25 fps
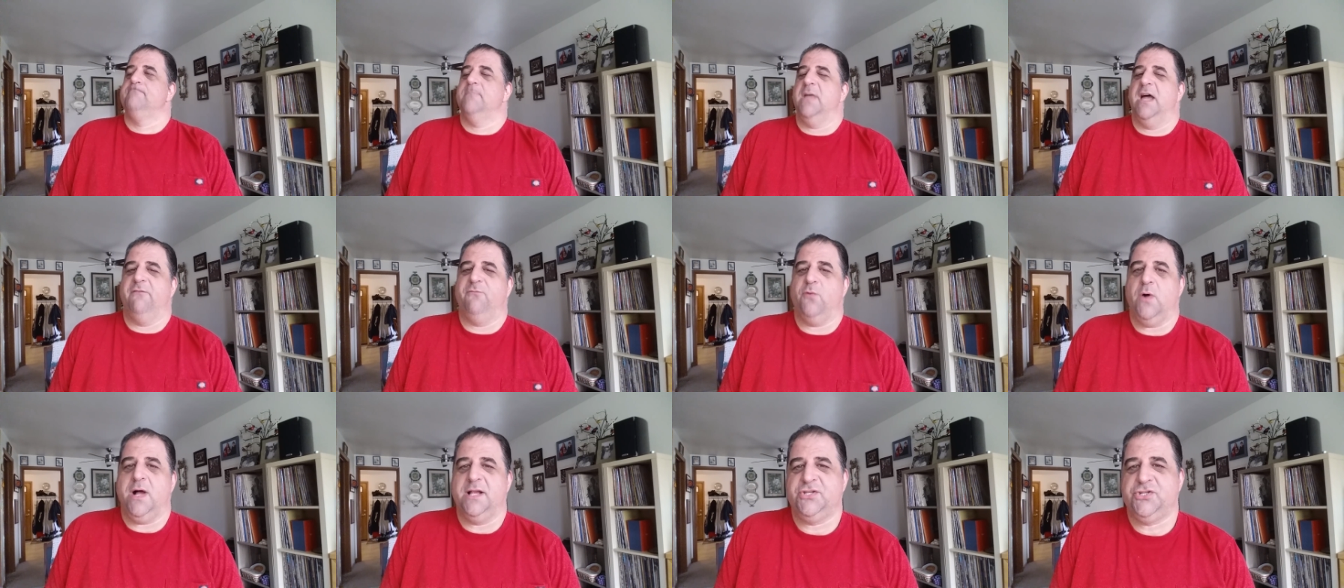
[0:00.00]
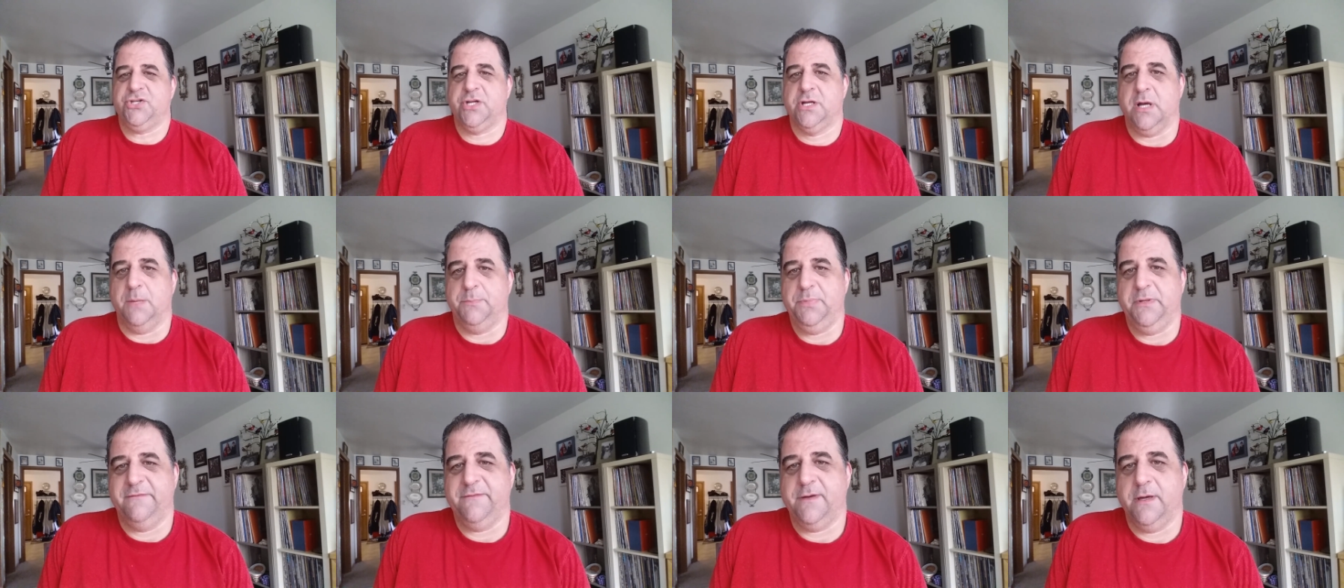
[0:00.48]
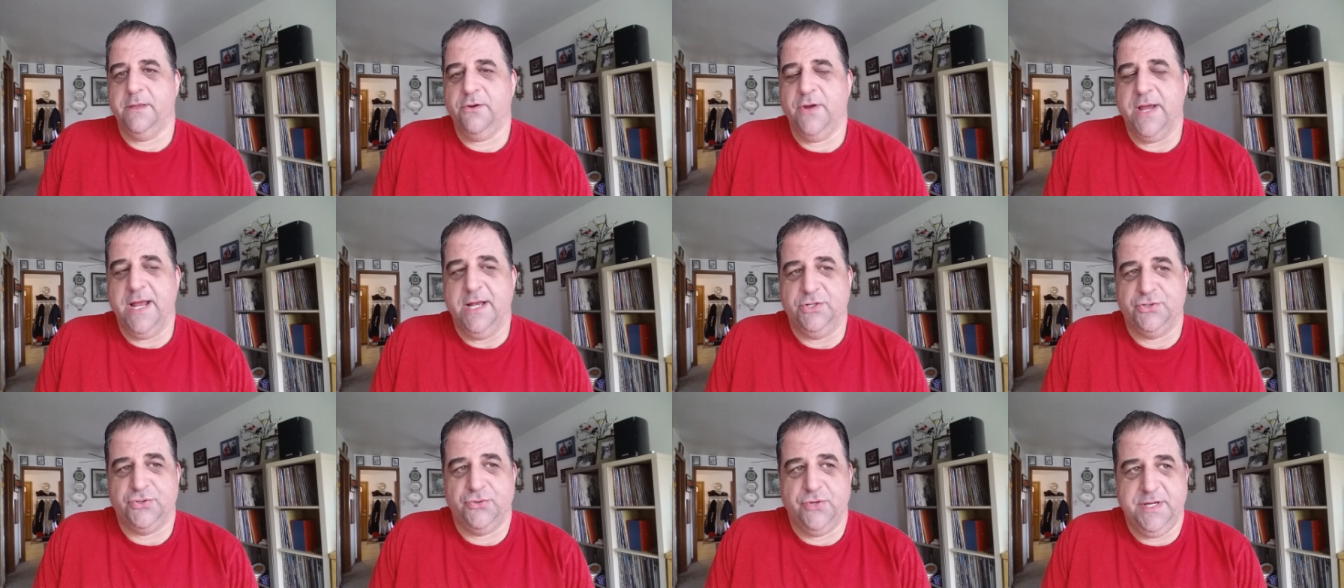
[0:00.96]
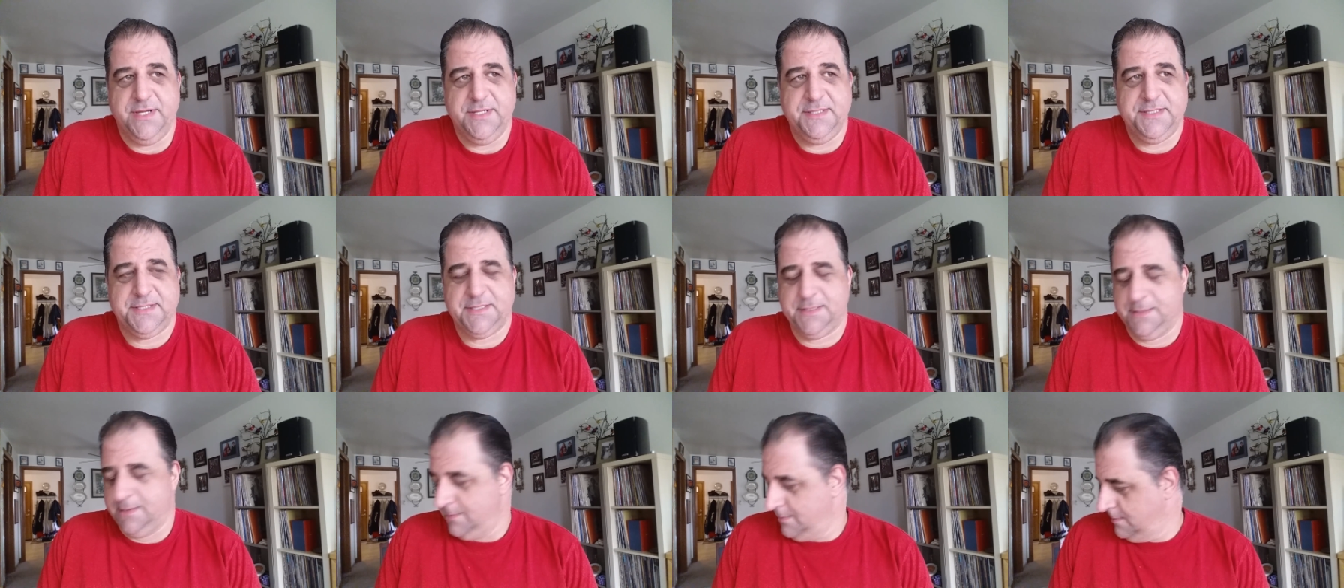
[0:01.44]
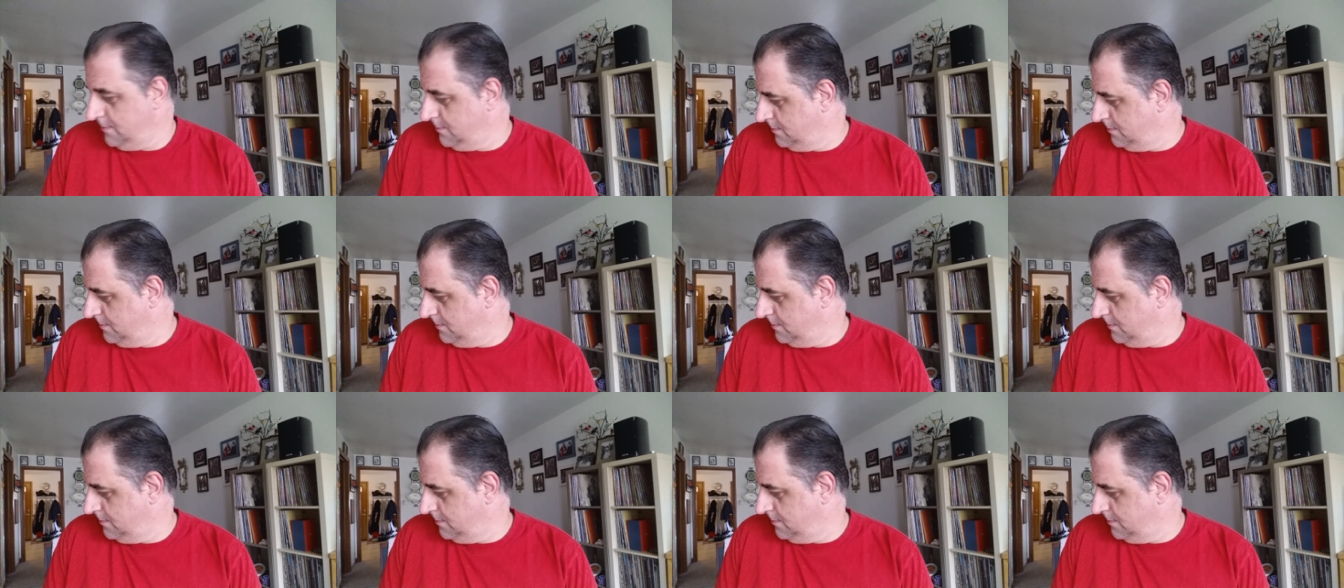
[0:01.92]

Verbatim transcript: I've watched a couple of other entries.